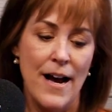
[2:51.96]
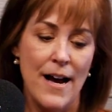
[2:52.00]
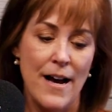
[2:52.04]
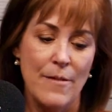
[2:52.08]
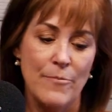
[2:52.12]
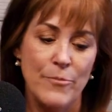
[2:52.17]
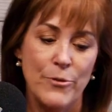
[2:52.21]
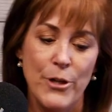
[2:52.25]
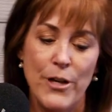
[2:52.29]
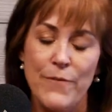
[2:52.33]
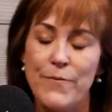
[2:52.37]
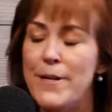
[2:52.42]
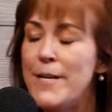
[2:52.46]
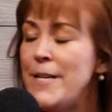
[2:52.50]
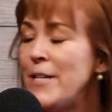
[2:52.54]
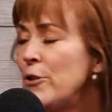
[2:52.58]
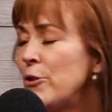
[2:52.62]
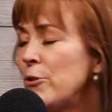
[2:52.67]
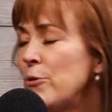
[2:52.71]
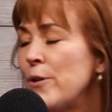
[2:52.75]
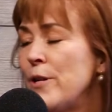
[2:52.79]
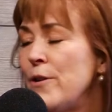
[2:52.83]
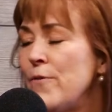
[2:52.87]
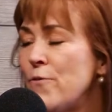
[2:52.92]
So I've been here
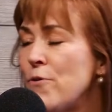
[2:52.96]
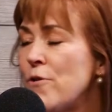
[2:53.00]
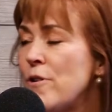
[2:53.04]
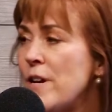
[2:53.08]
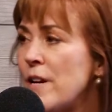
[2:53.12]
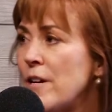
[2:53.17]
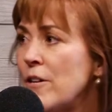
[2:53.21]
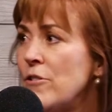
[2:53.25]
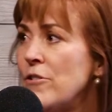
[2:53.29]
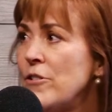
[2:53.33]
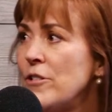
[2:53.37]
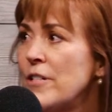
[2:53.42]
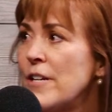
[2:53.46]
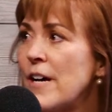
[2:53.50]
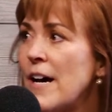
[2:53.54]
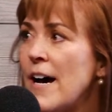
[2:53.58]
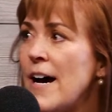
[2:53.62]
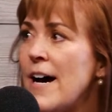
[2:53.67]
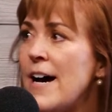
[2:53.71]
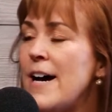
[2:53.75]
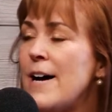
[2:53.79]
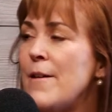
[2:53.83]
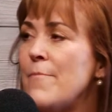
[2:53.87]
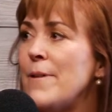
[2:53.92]
24 years.
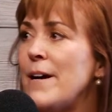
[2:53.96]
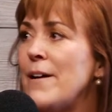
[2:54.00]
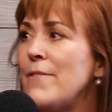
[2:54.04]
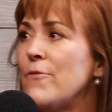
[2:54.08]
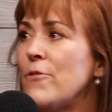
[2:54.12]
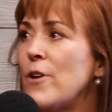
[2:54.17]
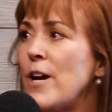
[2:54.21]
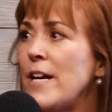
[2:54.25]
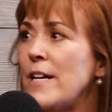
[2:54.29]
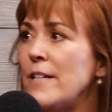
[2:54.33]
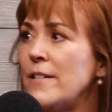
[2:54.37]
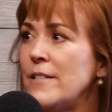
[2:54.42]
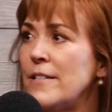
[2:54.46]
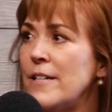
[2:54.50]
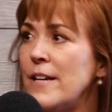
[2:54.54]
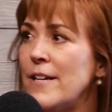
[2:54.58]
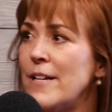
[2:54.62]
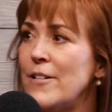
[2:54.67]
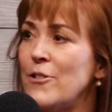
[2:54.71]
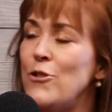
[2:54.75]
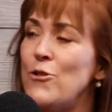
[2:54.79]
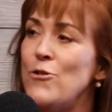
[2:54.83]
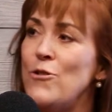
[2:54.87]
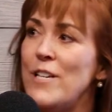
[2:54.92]
I've raised
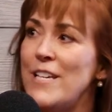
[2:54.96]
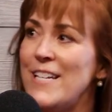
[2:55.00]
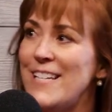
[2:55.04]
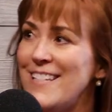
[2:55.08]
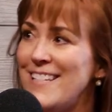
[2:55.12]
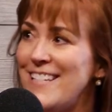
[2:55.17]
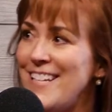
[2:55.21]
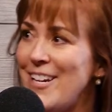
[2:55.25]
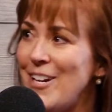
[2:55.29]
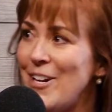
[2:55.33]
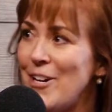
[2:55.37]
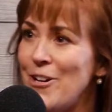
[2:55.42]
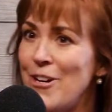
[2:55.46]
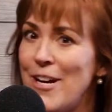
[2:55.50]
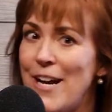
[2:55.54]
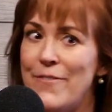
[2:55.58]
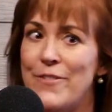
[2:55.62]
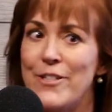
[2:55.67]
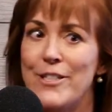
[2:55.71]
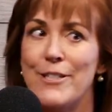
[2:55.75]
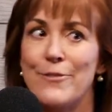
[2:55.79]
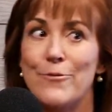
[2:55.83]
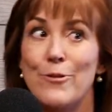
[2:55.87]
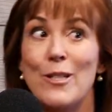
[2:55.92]
two kids here. I've
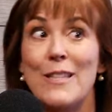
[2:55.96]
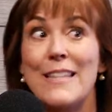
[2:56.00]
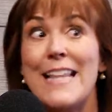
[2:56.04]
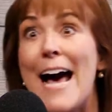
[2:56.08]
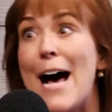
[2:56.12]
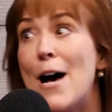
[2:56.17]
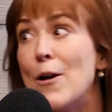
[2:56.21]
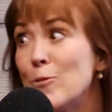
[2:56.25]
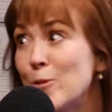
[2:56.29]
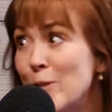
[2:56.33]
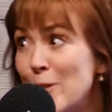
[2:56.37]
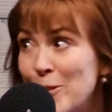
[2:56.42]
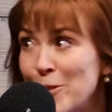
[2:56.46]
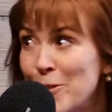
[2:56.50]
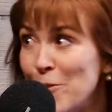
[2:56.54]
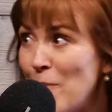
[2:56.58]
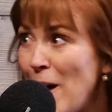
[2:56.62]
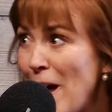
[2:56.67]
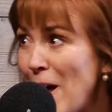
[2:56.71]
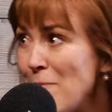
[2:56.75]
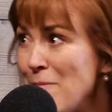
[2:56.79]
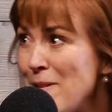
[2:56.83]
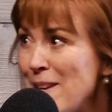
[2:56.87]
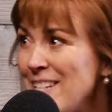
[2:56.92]
delivered thousands of
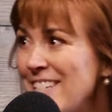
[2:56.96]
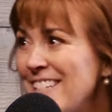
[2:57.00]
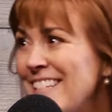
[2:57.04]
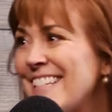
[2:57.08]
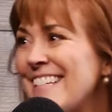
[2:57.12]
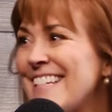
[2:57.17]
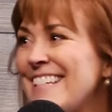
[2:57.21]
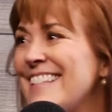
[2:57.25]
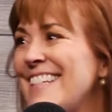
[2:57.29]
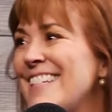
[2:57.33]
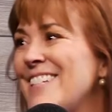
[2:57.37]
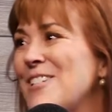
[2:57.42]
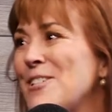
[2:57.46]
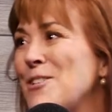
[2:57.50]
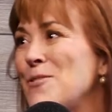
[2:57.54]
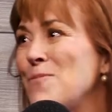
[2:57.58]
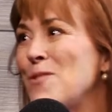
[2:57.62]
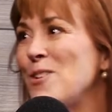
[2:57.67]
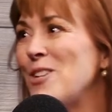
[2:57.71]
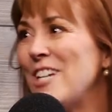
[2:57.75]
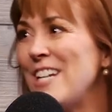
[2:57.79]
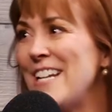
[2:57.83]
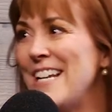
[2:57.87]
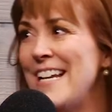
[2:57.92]
babies in this
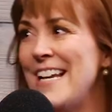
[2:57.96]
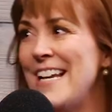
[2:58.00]
community.